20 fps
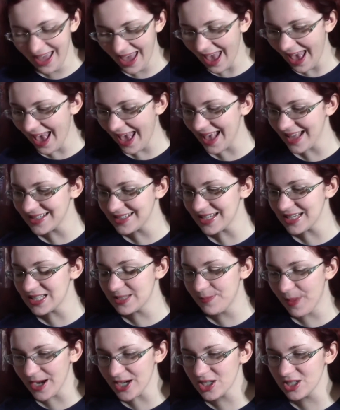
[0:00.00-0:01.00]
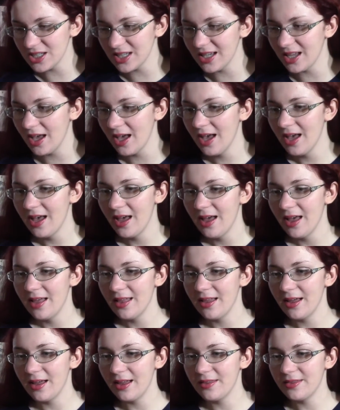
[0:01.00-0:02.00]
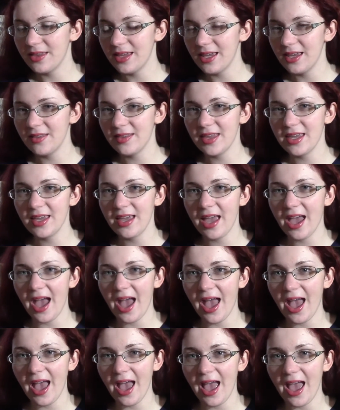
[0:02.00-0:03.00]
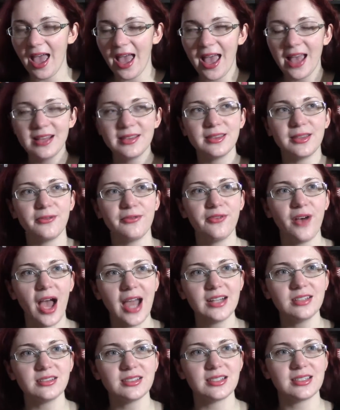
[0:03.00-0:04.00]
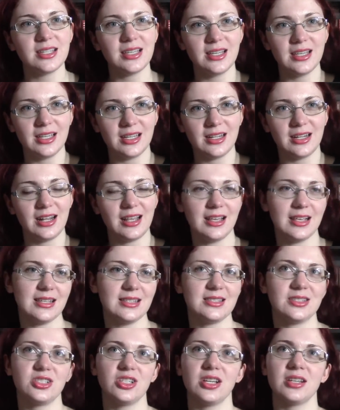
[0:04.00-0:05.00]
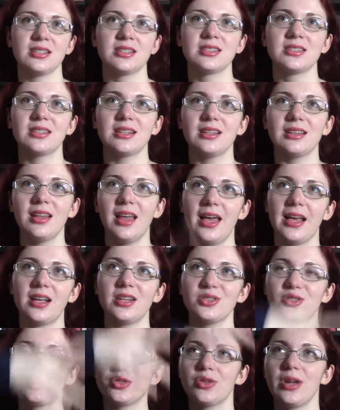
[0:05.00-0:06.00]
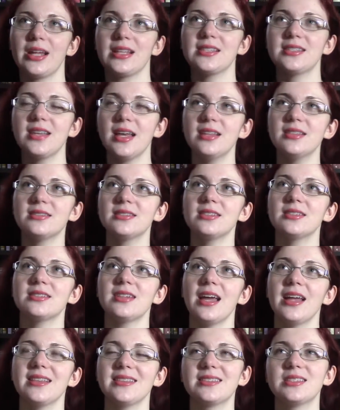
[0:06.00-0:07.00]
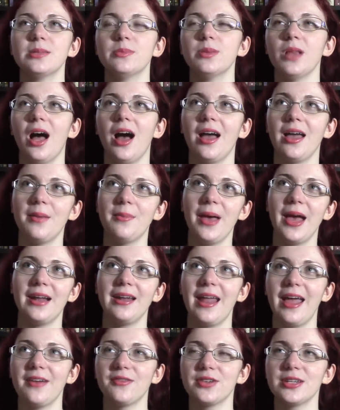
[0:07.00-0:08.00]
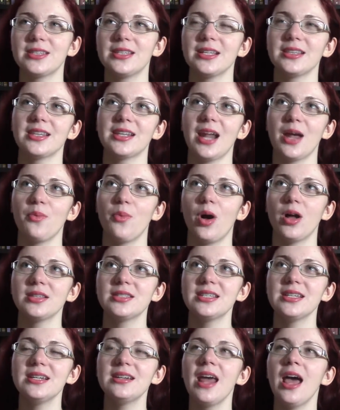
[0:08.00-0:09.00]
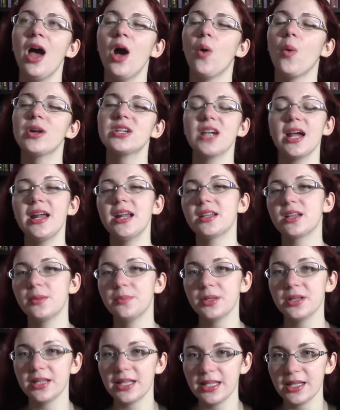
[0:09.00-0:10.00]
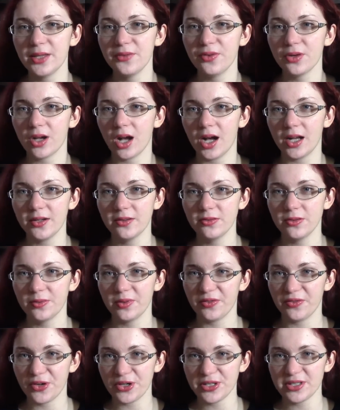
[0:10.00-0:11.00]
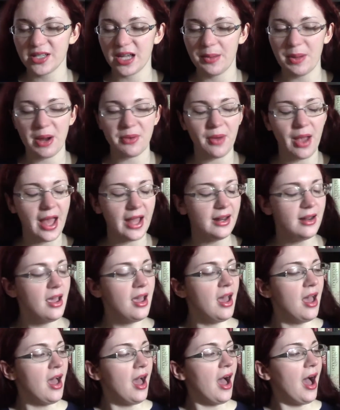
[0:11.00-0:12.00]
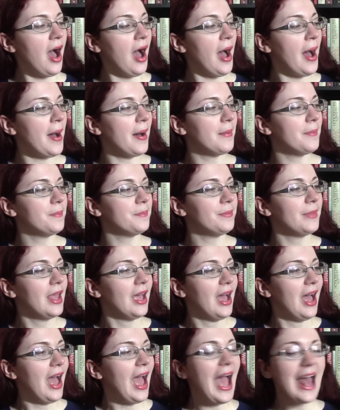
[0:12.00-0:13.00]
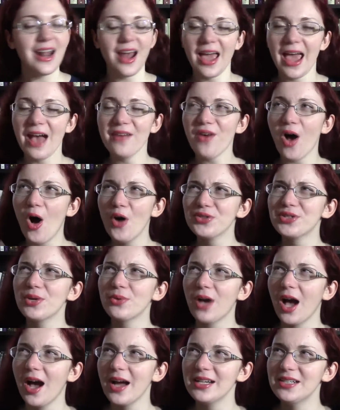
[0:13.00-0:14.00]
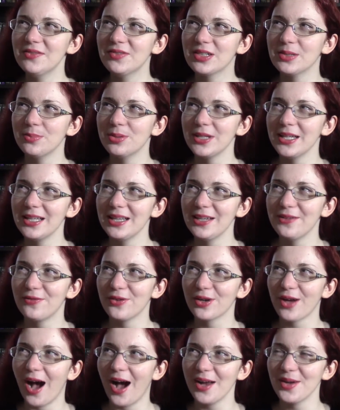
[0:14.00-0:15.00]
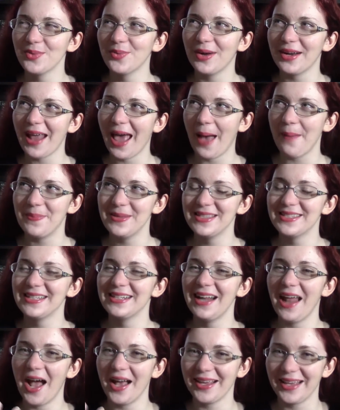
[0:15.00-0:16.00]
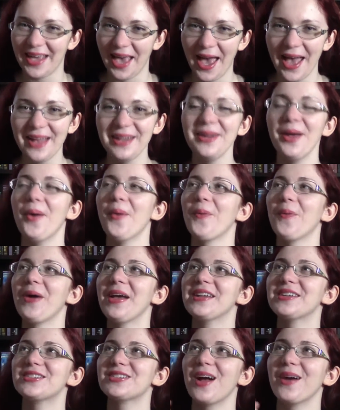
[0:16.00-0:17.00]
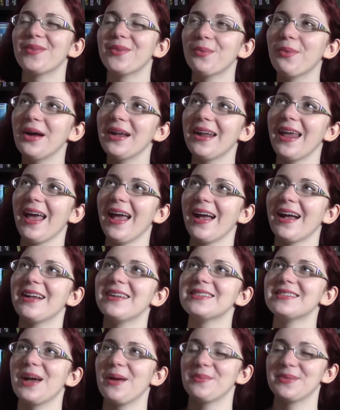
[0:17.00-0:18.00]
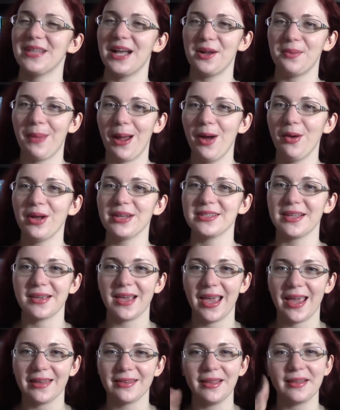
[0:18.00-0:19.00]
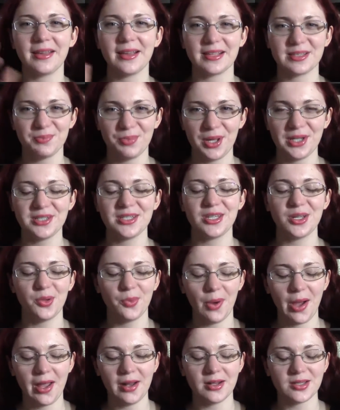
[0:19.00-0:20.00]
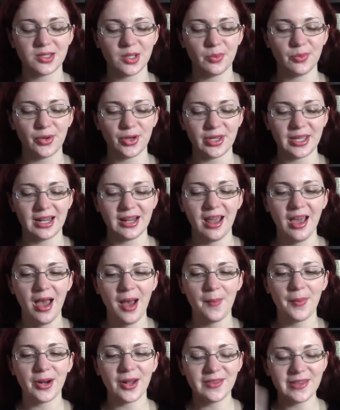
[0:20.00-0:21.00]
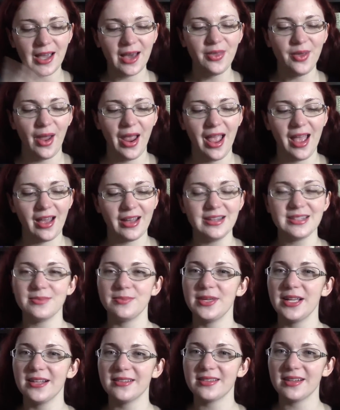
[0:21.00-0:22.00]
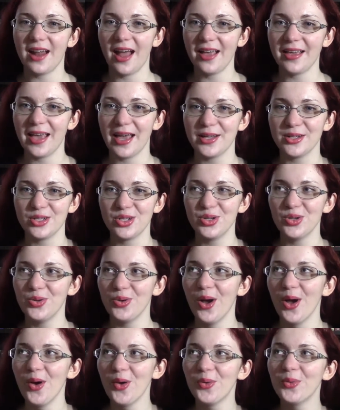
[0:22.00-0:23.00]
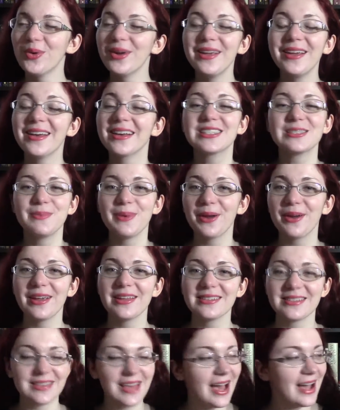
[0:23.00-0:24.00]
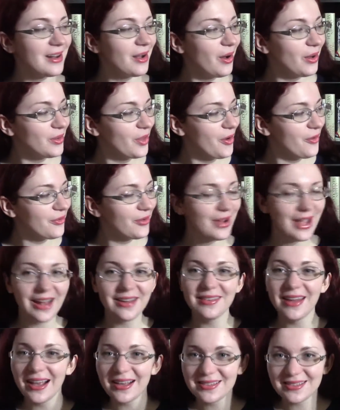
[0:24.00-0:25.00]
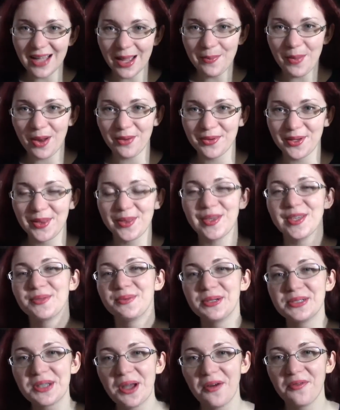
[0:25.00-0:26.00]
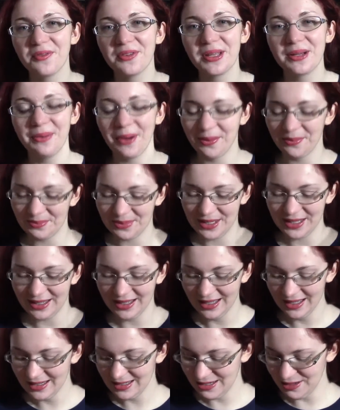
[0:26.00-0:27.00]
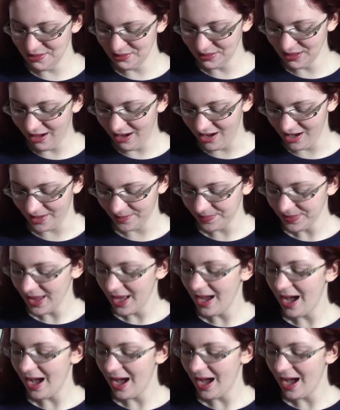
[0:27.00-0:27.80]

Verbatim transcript: And especially the, the and the final scene is just like transcendent and sublime and everything that I wanted, which I had completely forgotten from the first time I read. Um, and I have also kind of completely forgotten what happens in it again, which on the one hand I'm sad about because I can't like explain to you why it is so brilliant, but on the other hand means that I get to re-experience that all over again next time I read this, which hopefully won't be too long.